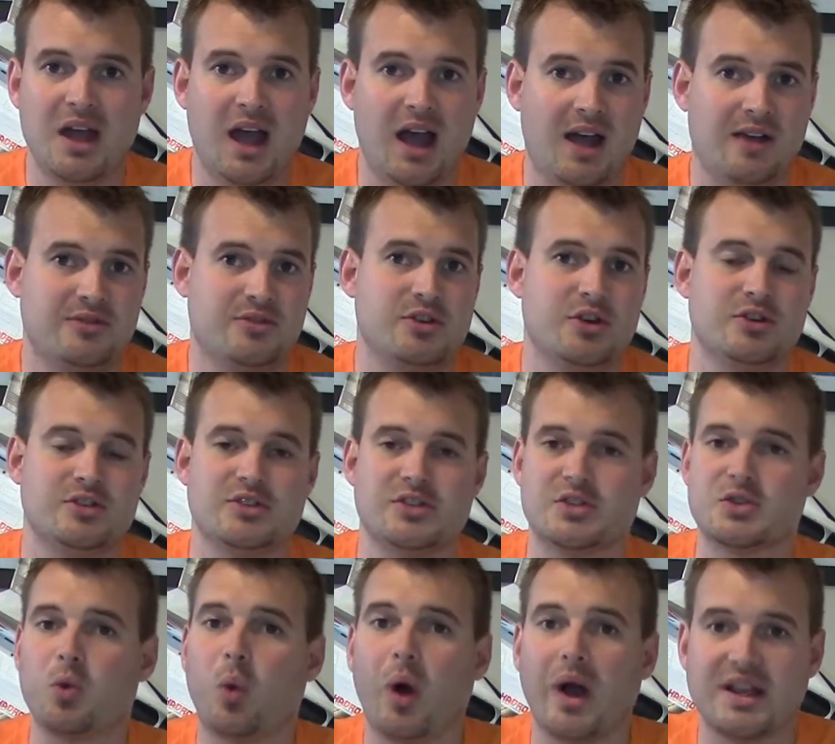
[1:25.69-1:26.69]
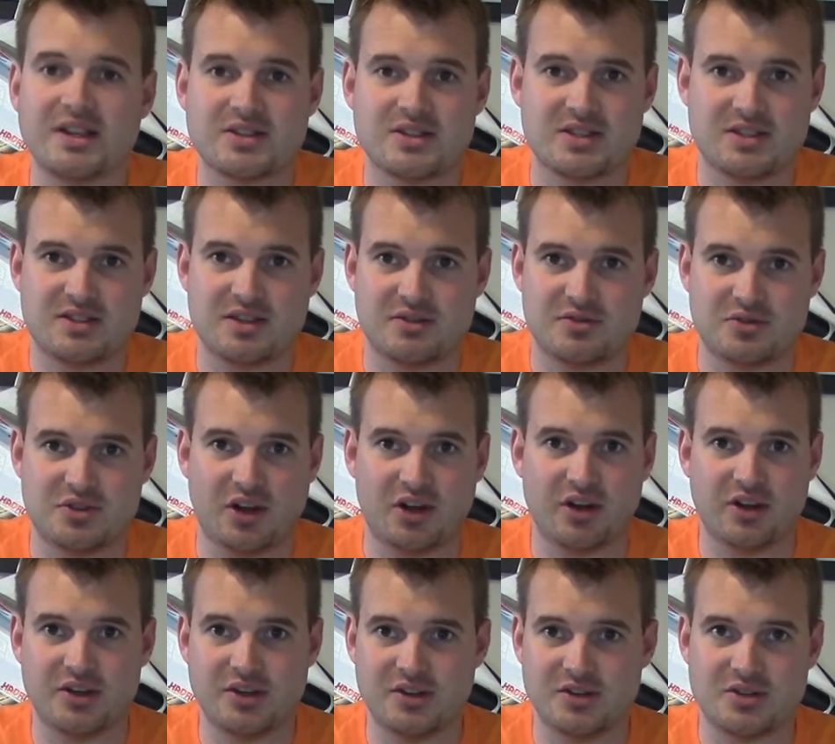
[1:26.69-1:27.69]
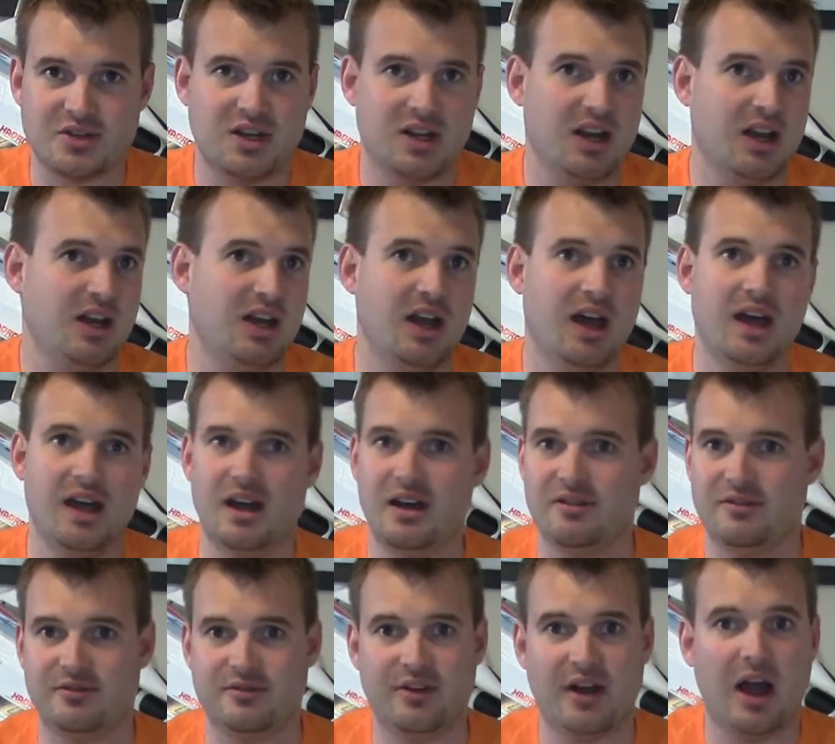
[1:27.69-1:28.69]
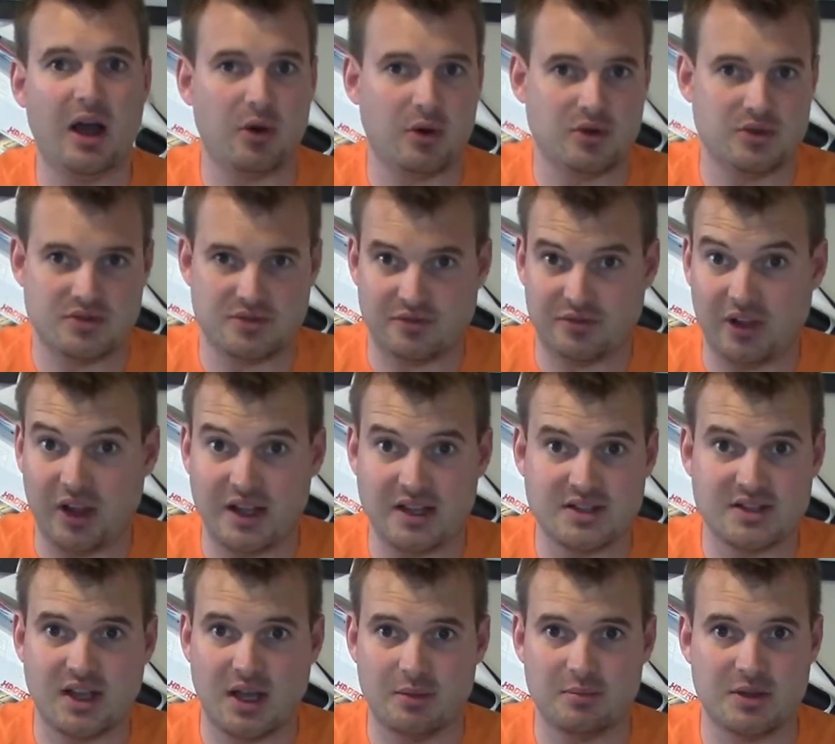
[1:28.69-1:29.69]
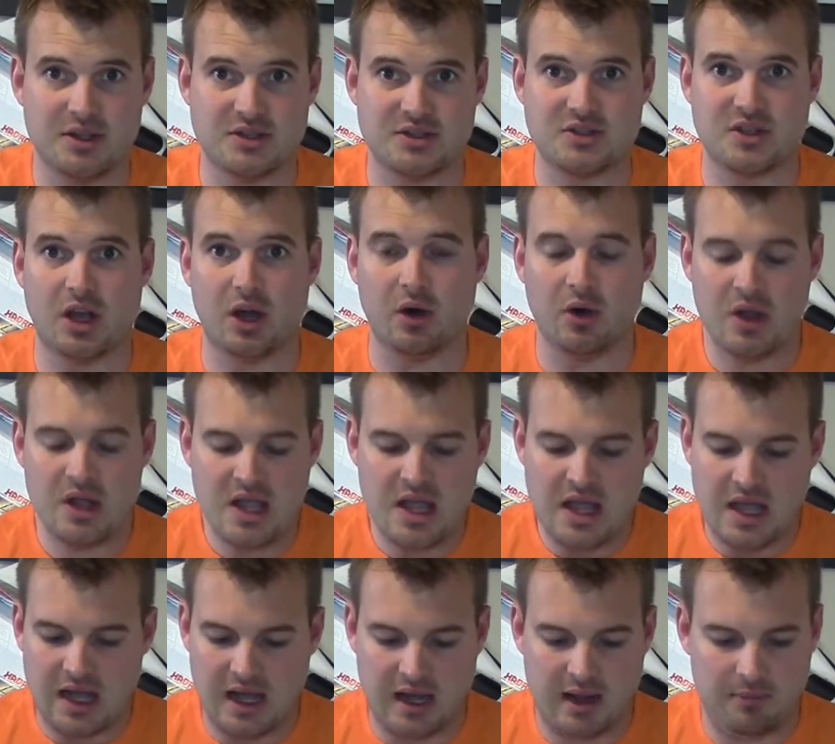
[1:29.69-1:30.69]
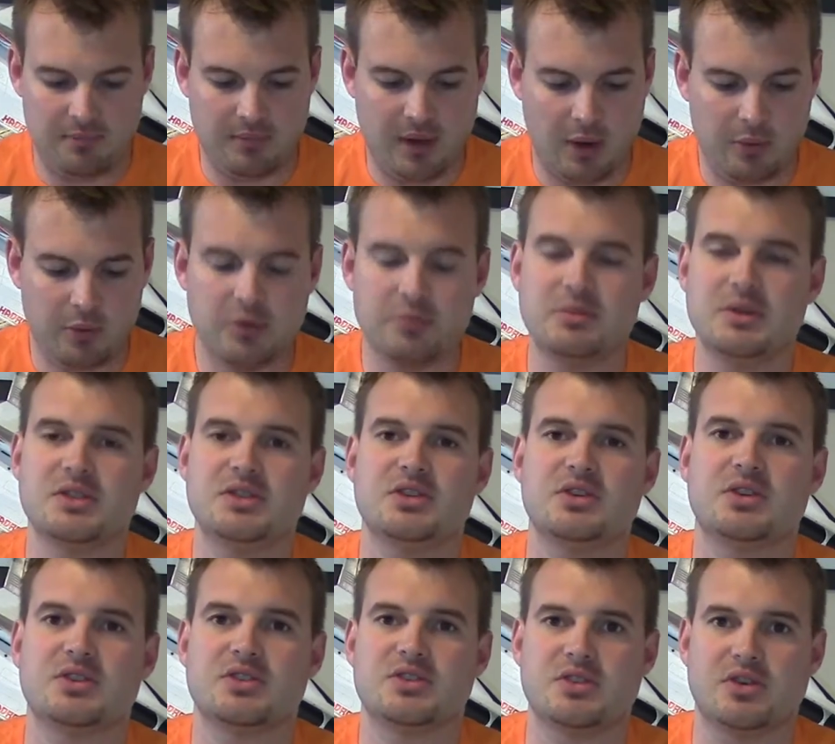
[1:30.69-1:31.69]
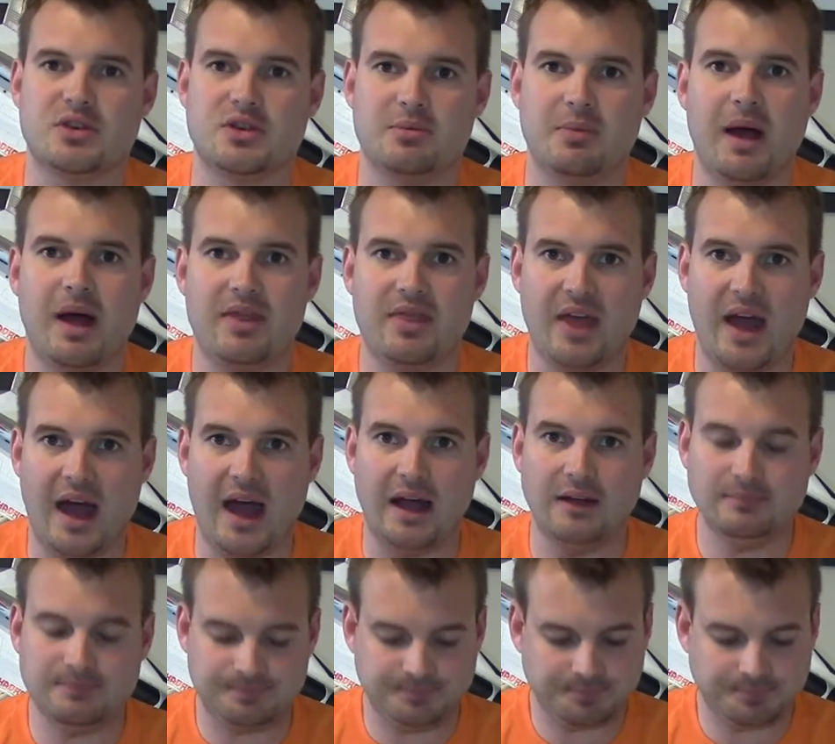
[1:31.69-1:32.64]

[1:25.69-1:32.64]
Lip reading: I've charged it twice since I've started using it, and I have hours of flight time in, so I wouldn't be too concerned about that.